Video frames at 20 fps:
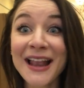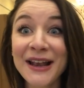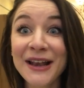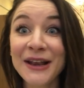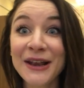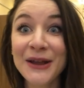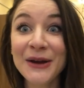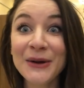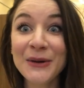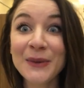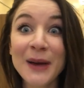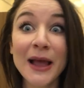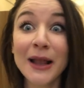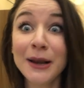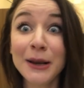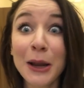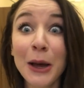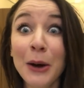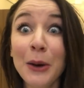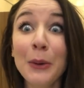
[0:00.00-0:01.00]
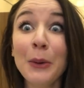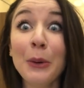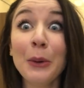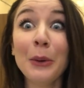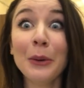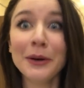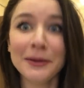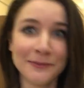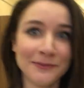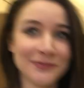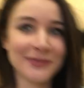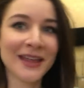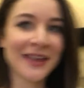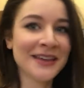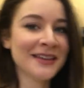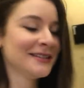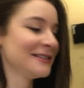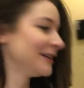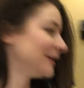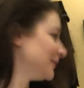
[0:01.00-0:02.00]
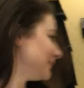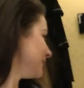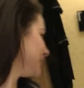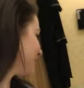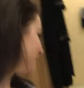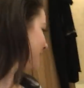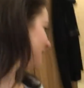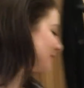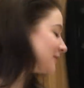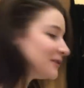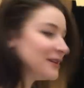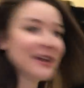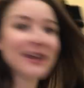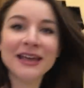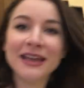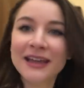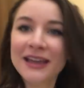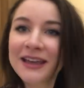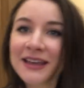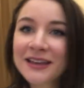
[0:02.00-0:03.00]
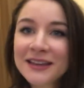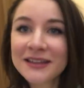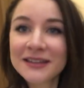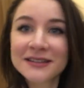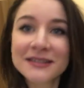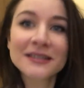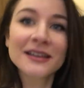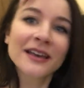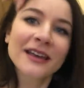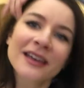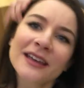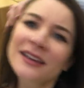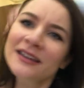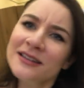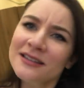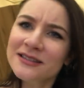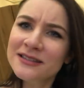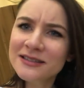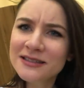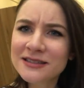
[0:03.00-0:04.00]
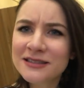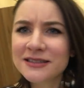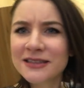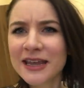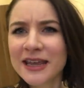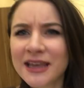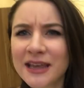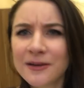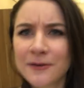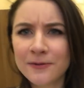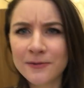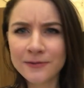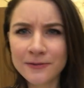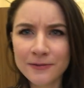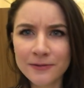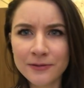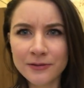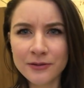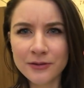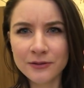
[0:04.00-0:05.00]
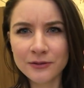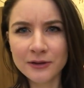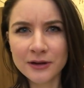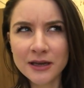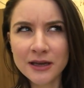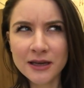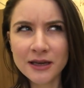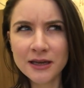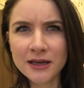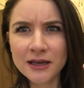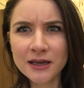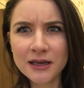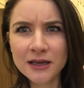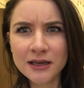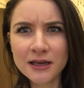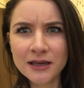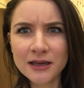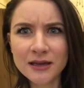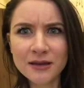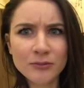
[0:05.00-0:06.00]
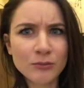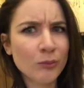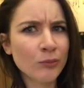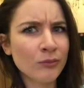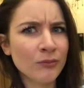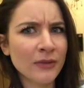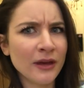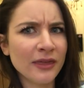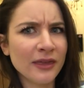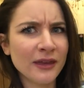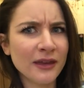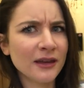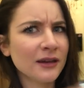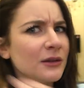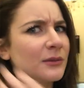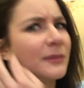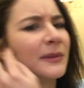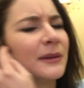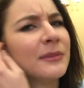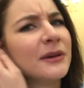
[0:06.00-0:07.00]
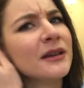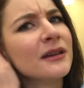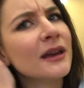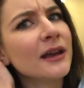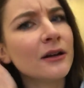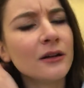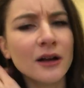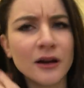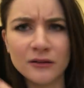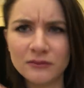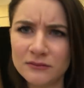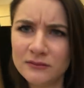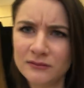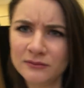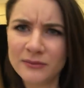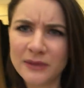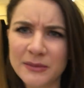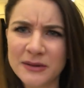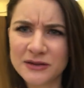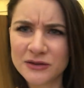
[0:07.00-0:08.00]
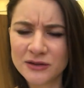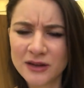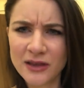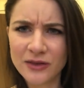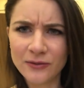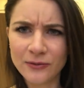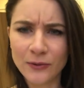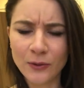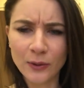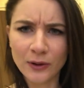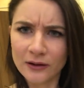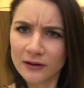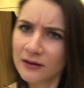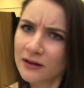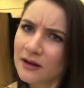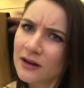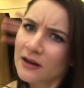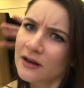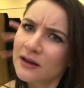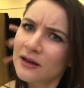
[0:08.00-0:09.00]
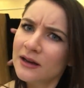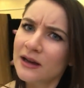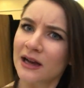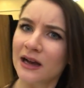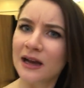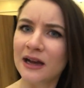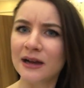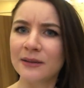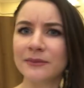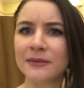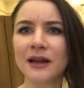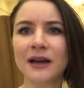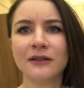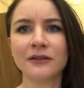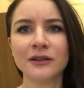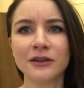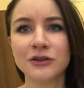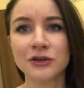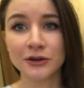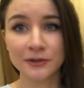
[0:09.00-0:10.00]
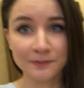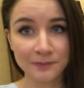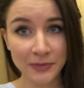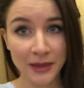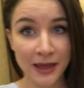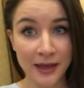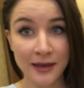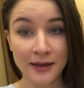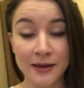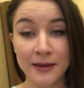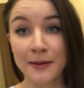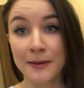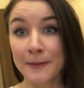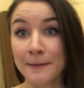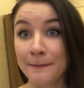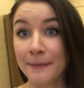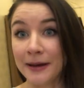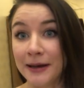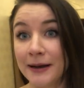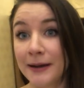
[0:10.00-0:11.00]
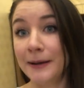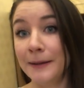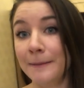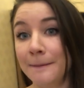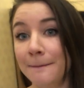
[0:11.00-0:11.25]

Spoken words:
Hello, hello. So today is day three, I think, or maybe, I don't know, maybe it's day four. I'm not really sure. But